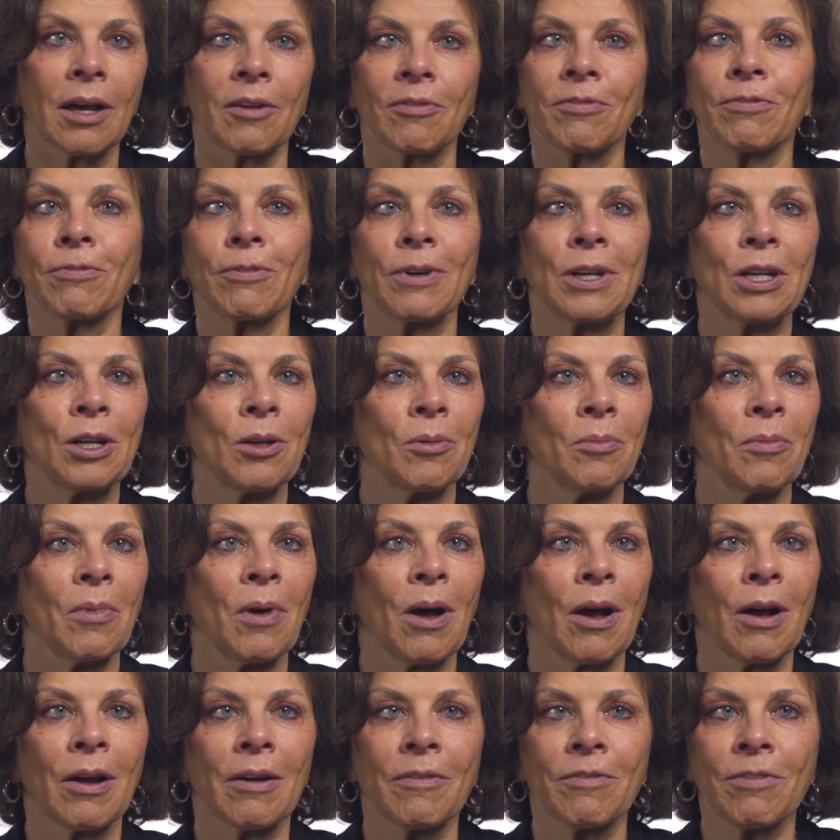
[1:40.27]
Freedom
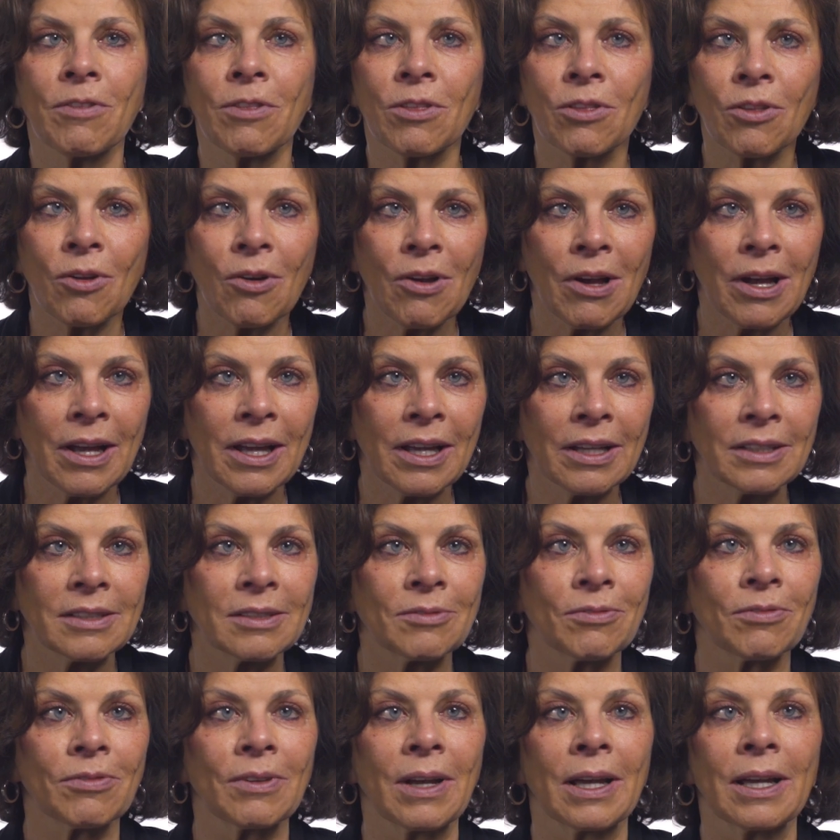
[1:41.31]
of thought
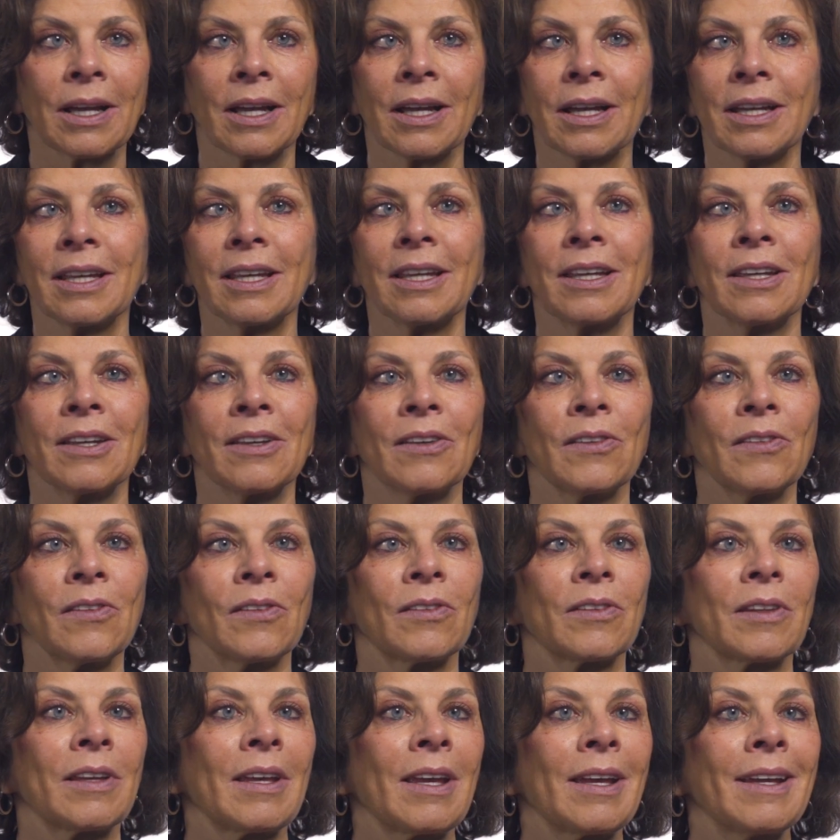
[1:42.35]

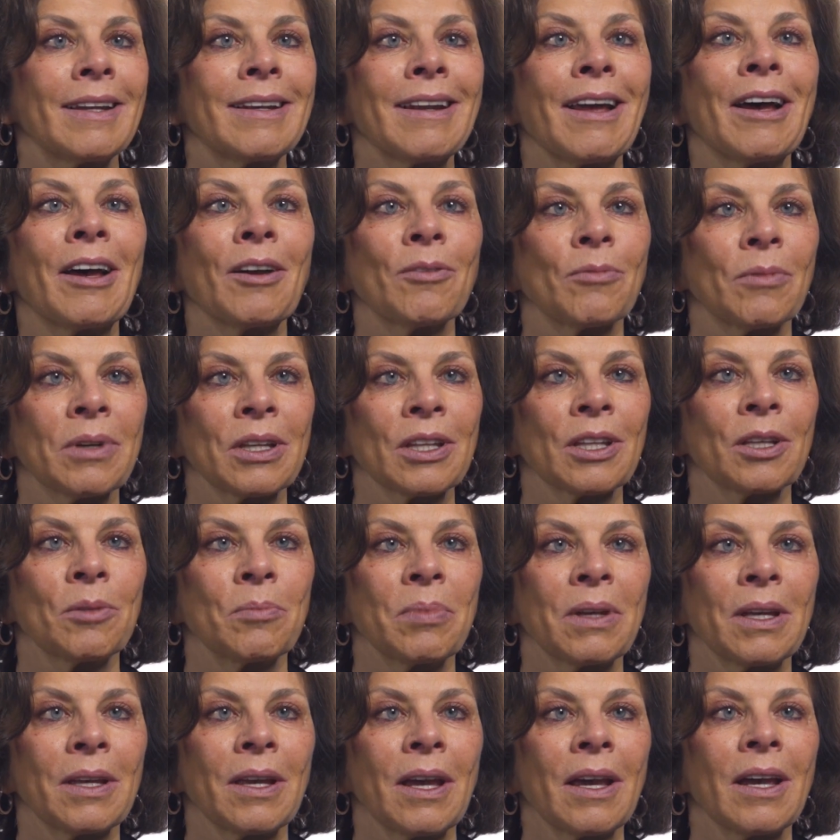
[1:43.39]
cannot really
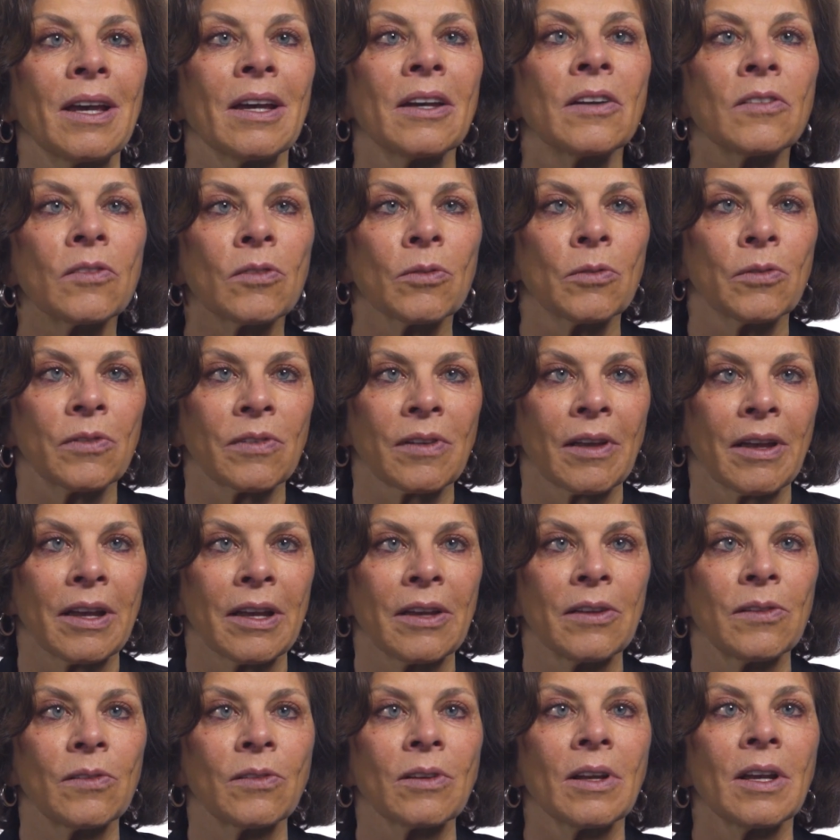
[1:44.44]
be
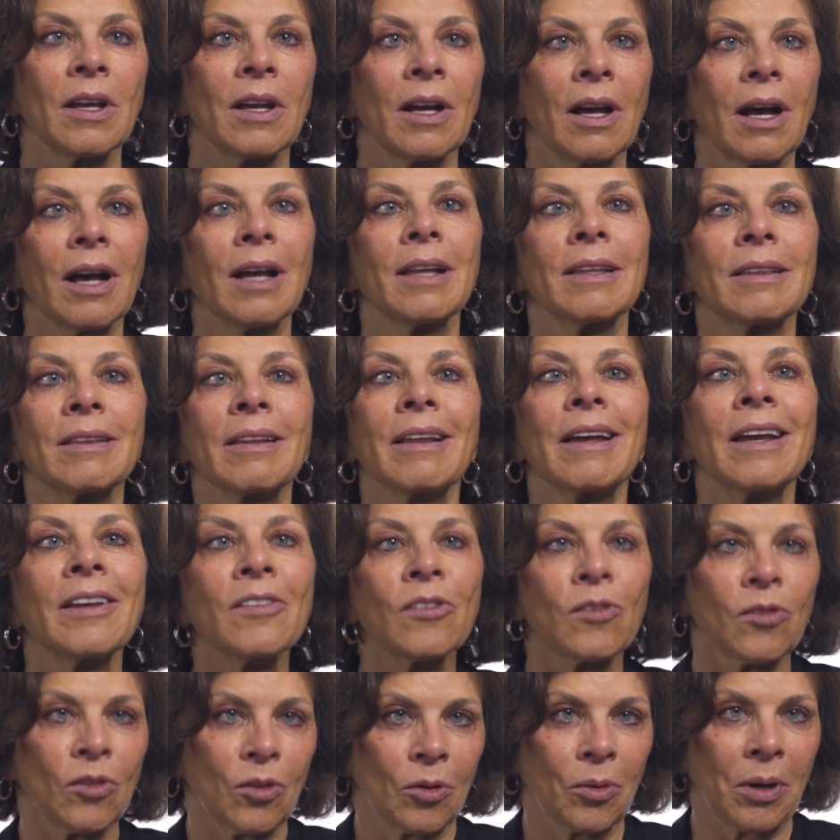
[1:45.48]
exercised
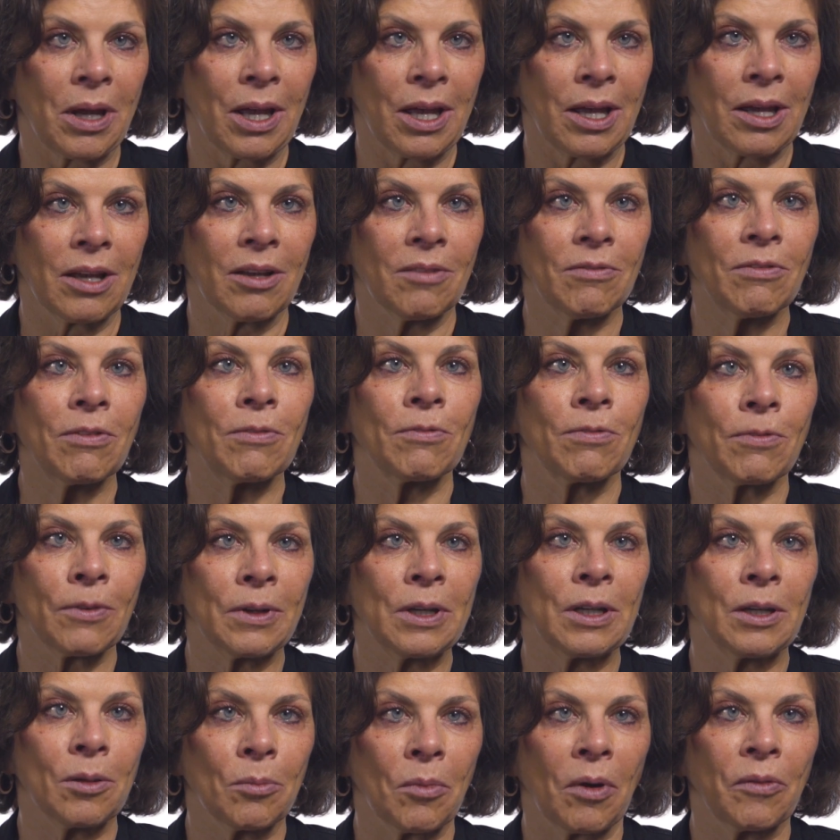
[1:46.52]
unless you have
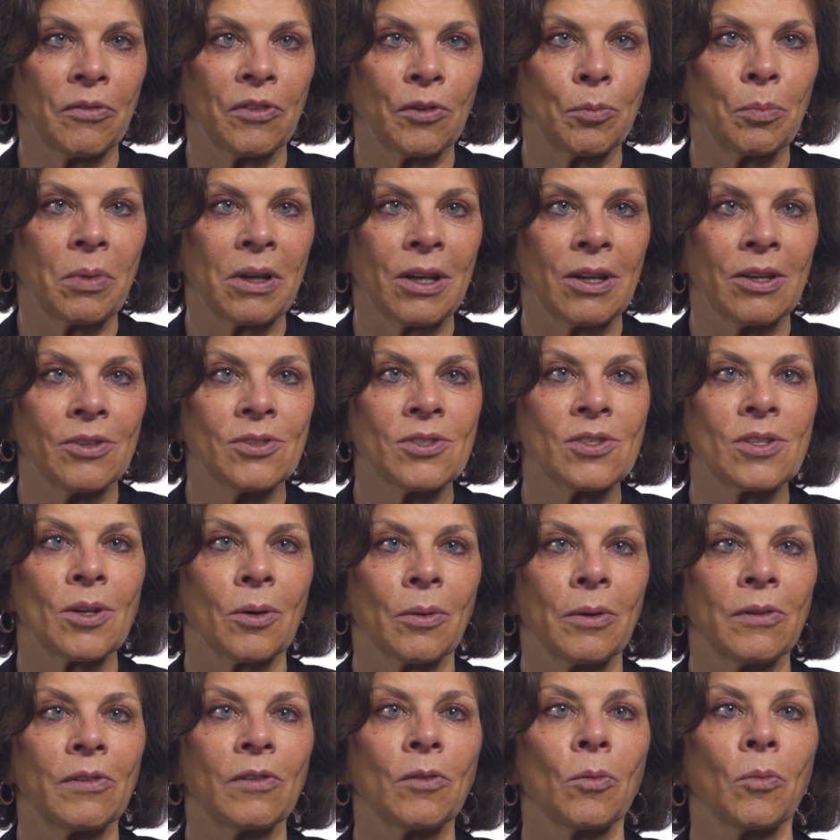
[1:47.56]
freedom of speech.
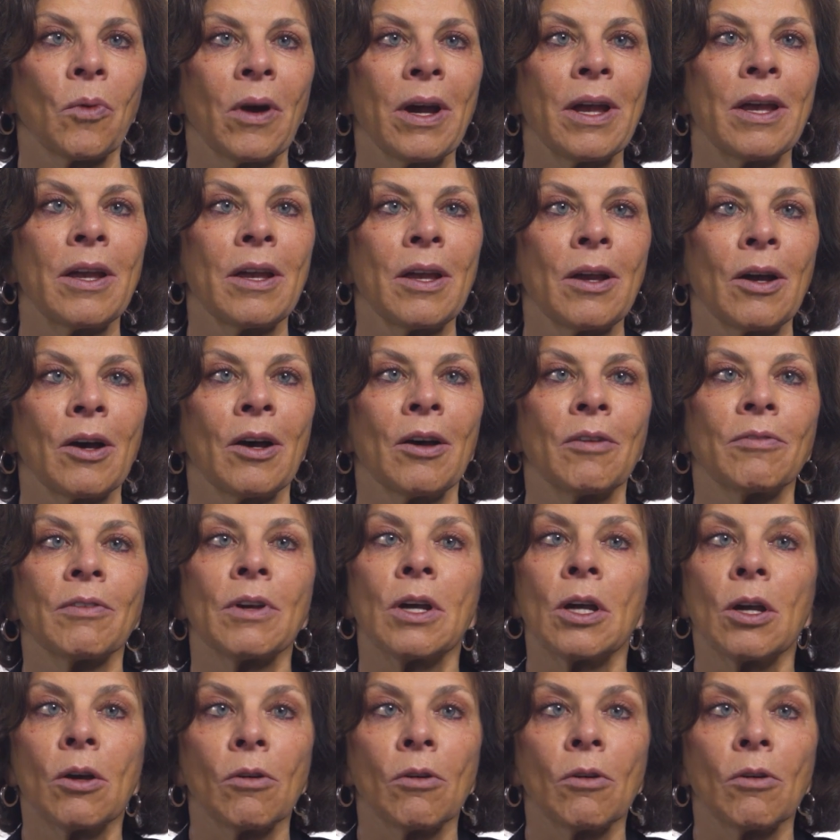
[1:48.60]
So it's a way of